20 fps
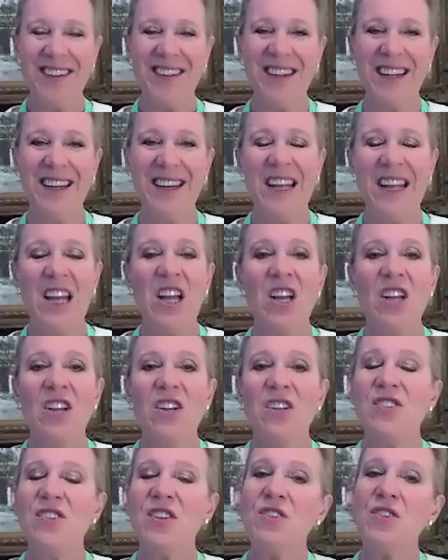Good.
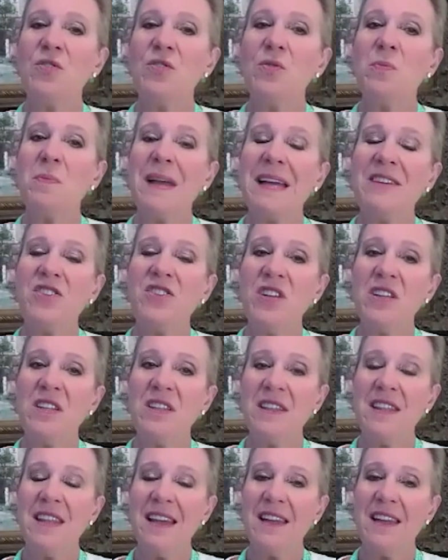Yeah. So you
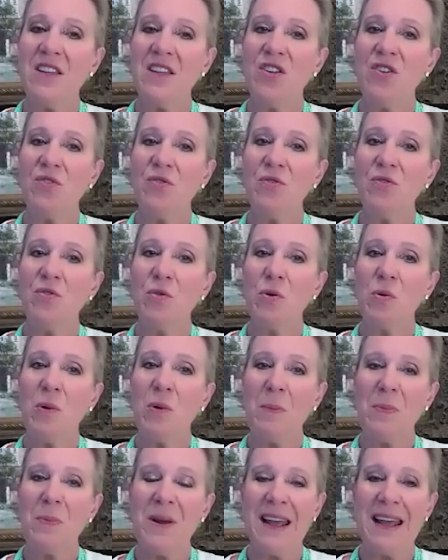mentioned that you grew
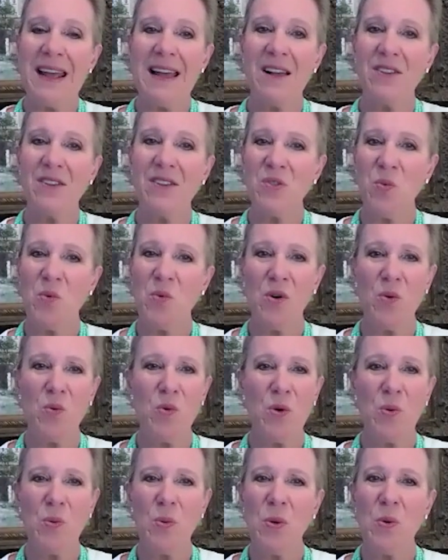up in a house where
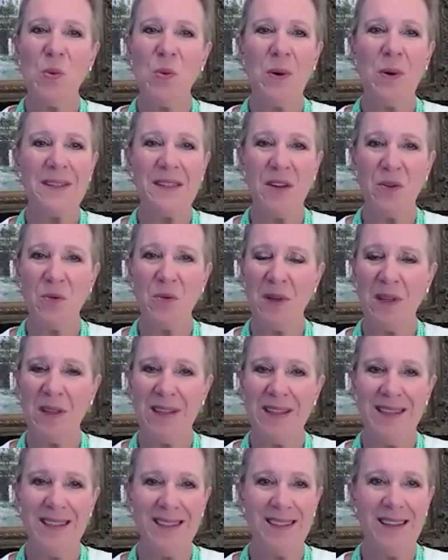woo-woo wasn't
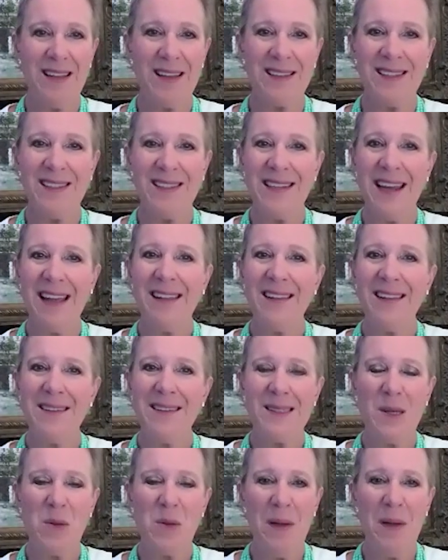really discussed. Tell
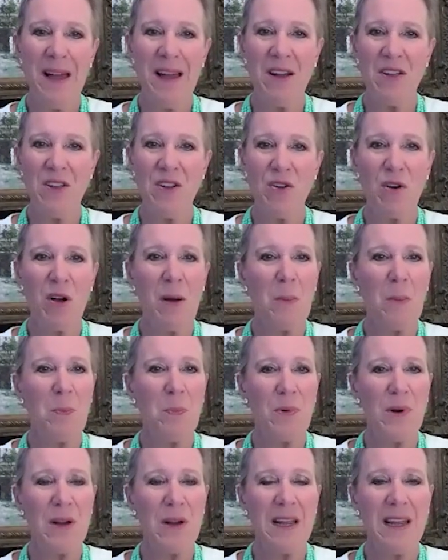us about your
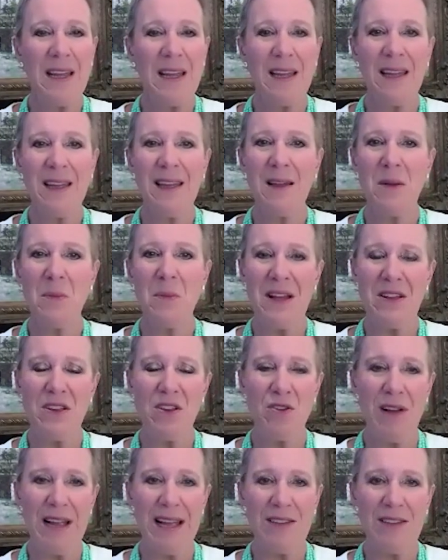upbringing, about
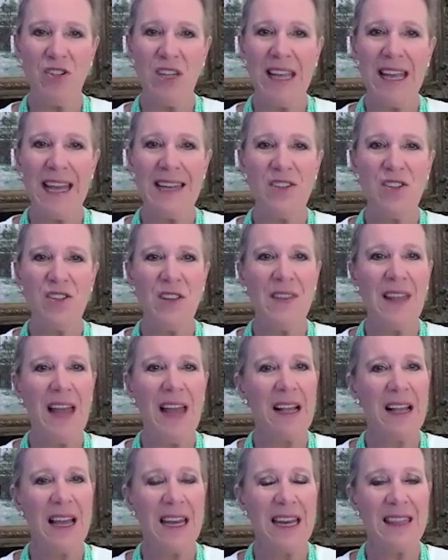your education,
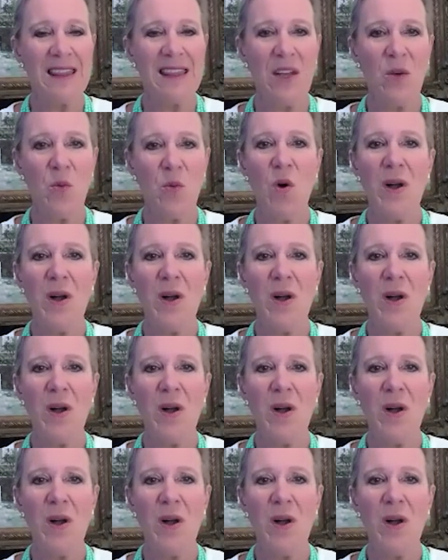that kind of thing.